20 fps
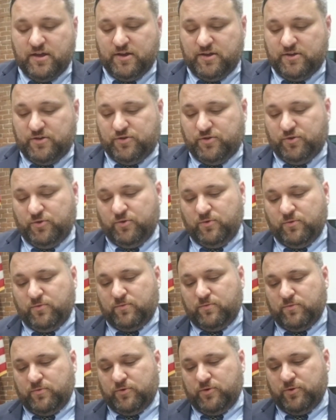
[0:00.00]

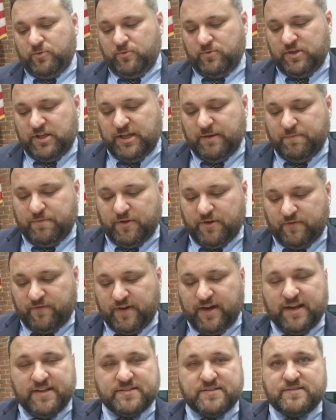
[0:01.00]
to keep their
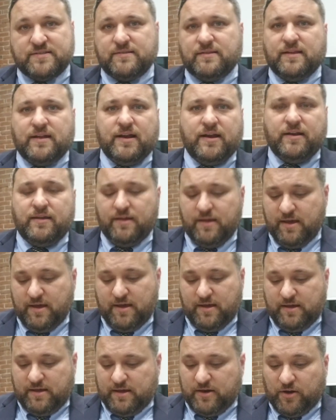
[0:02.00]
finances in line,
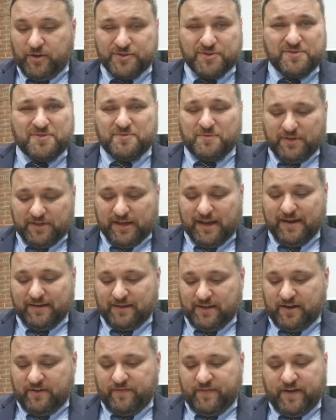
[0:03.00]
and also to really add a
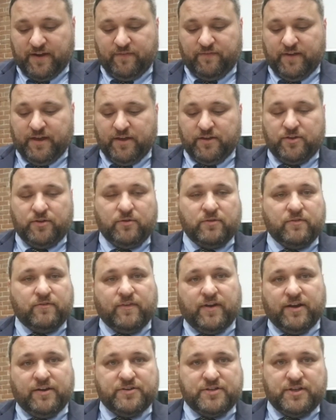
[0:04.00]
lot of value. The
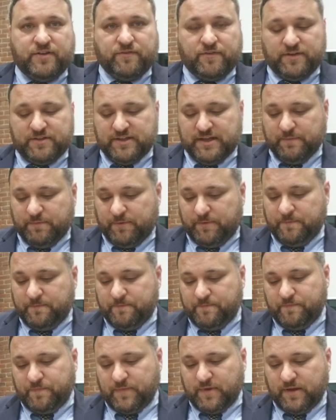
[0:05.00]
fire chief, for example,
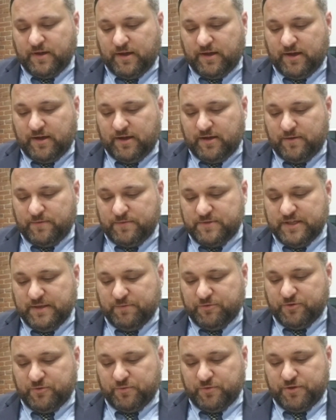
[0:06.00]
was
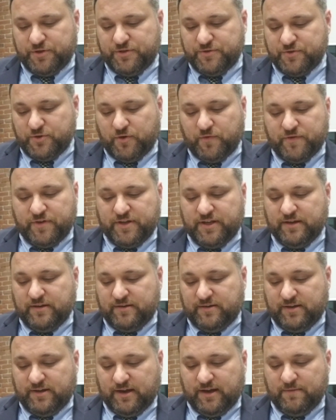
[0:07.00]
able to reduce
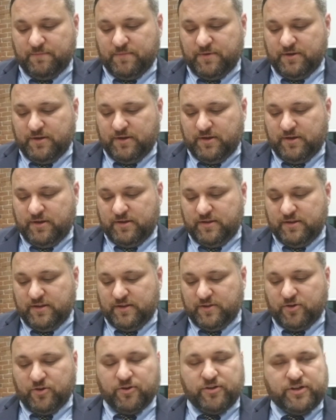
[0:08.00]
overtime in
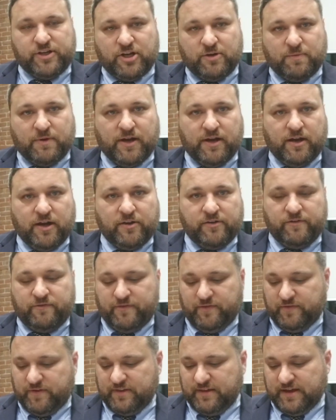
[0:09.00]
the current year by
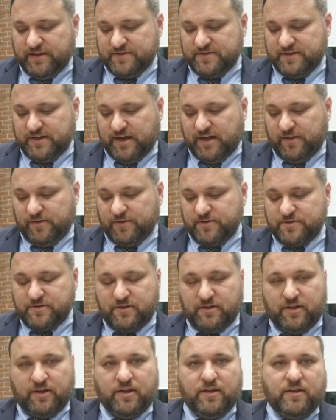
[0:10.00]
$150,000,
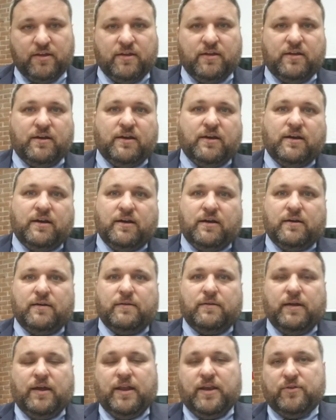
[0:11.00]

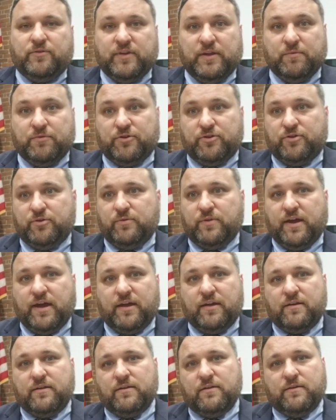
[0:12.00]
and he was able to do
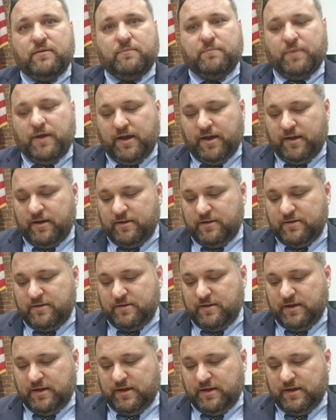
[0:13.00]
that by